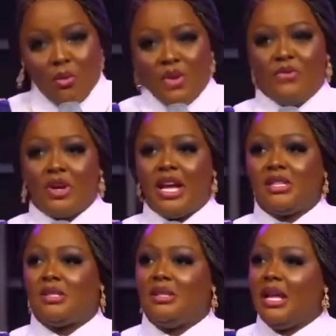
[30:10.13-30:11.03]
We
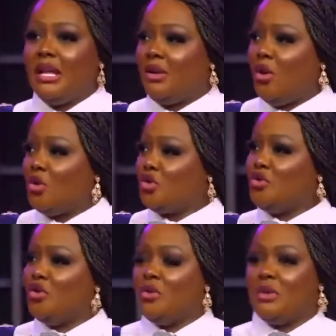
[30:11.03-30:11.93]
forget to learn or
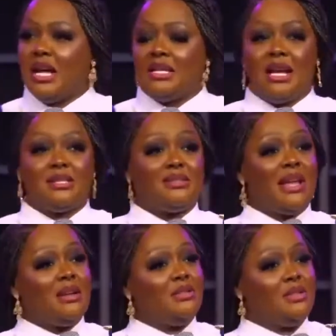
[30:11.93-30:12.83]
to know that there are
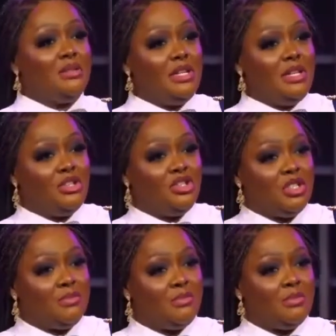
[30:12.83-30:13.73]
styles to
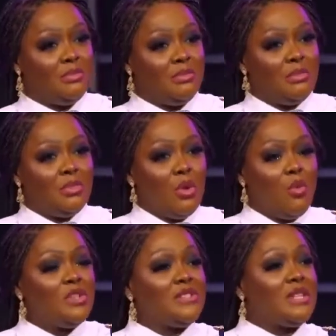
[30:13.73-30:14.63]
leadership.
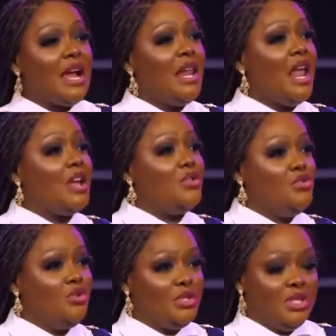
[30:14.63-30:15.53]
What style are you
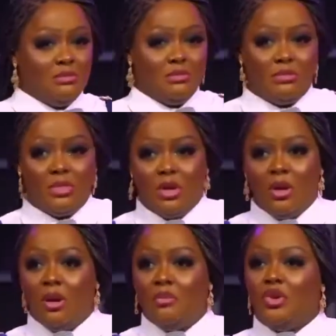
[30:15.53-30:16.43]
using?
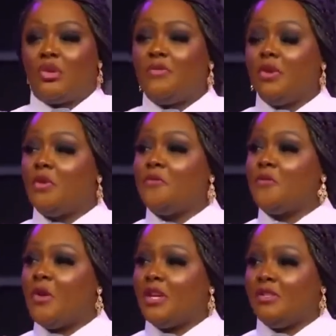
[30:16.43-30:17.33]
Both for your
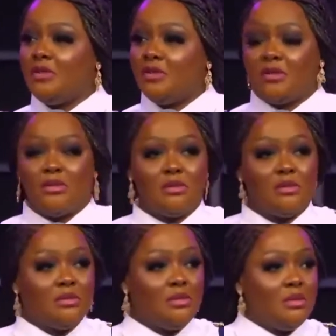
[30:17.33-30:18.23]
friends,
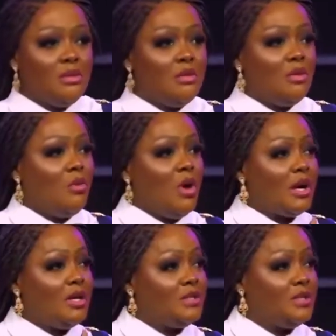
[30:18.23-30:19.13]

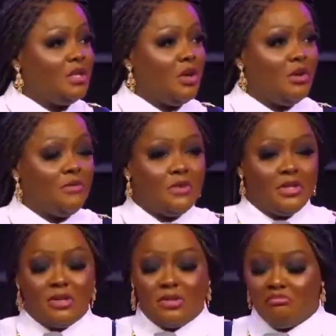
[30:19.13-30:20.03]
workers in the
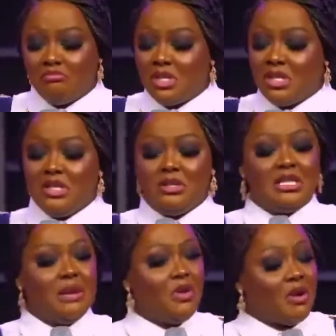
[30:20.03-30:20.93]
office. Is
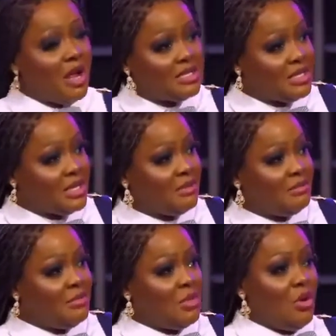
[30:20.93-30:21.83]
it democratic,
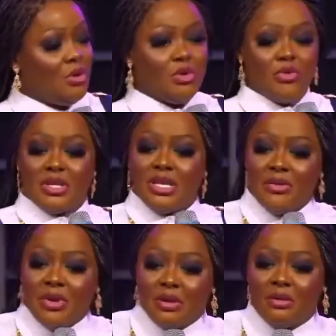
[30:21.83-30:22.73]

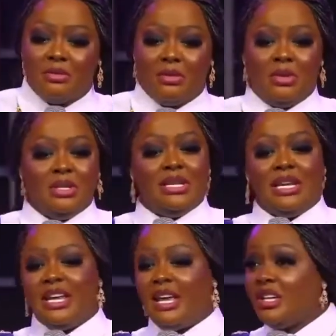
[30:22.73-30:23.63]
authoritarian,
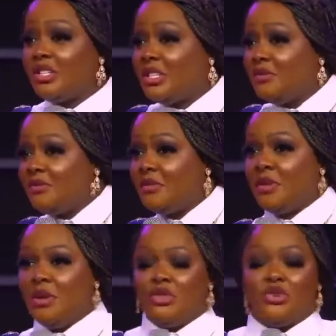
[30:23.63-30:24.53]
delegative,
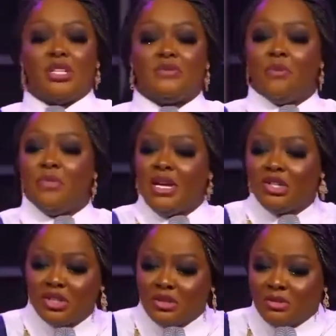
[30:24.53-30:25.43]

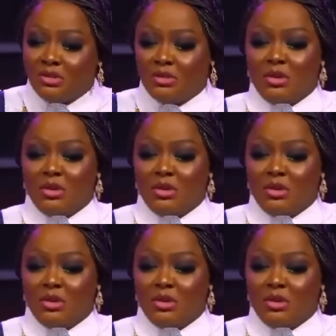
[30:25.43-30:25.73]
transformation?